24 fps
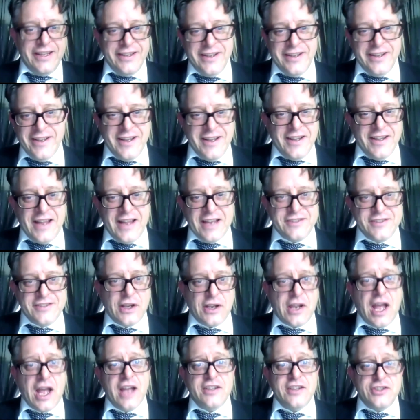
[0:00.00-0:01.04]
That's
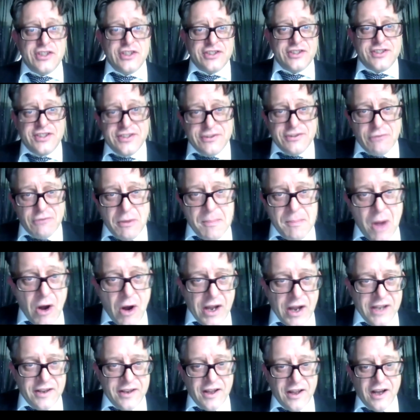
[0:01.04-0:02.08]
okay. And just as a
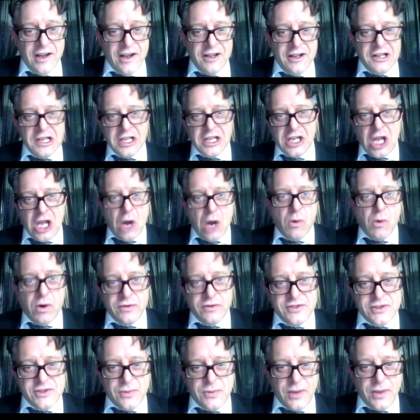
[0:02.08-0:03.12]
reminder, go
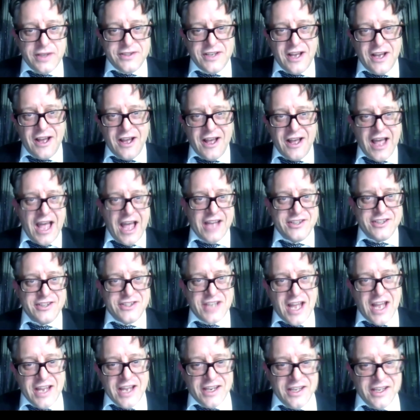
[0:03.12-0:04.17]
on Twitter,
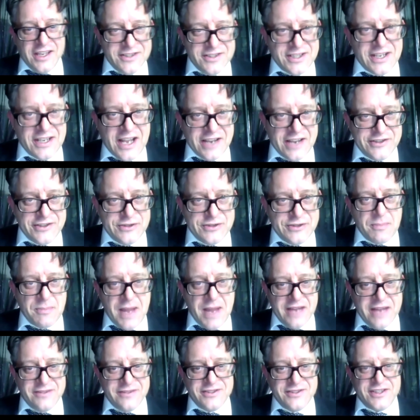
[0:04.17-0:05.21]
#International
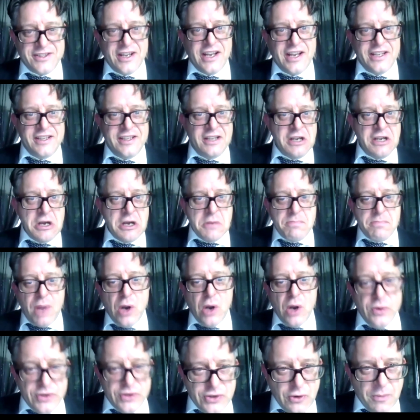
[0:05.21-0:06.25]
Men's Day.
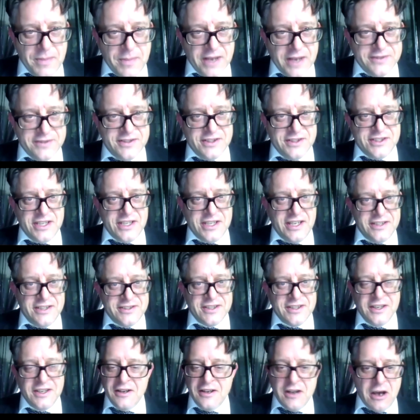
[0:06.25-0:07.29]
Post your messages
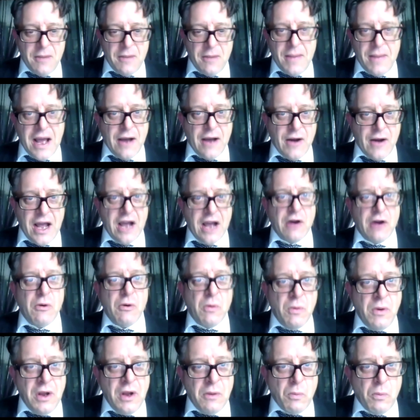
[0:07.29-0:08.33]
about
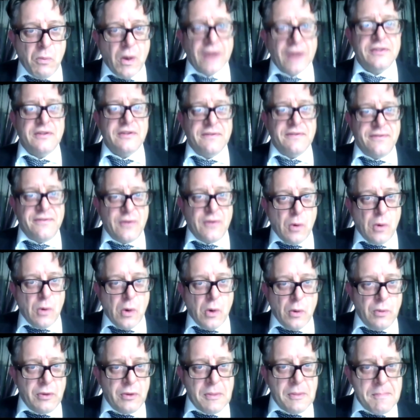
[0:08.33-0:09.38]
how wonderful
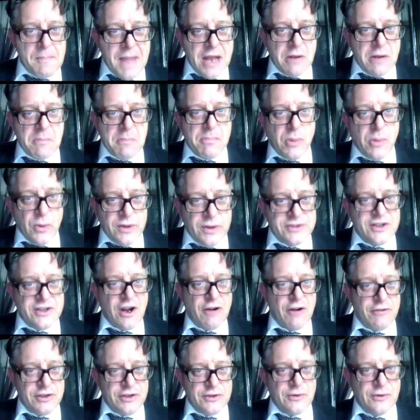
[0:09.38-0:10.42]
all the men and boys
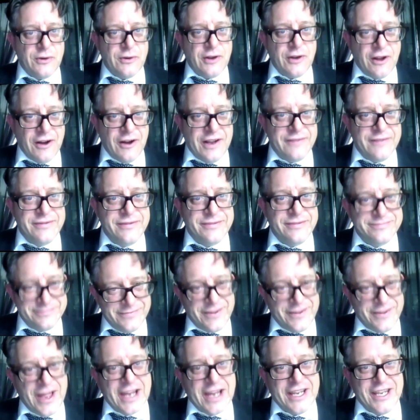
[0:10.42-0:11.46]
are in your life.
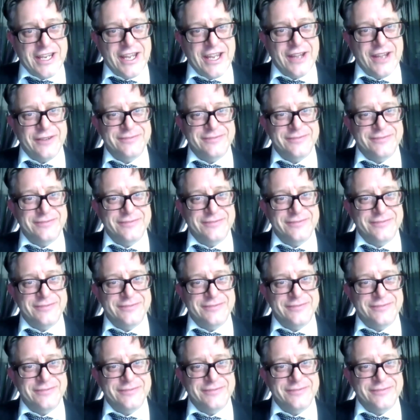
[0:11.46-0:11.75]
Thank you.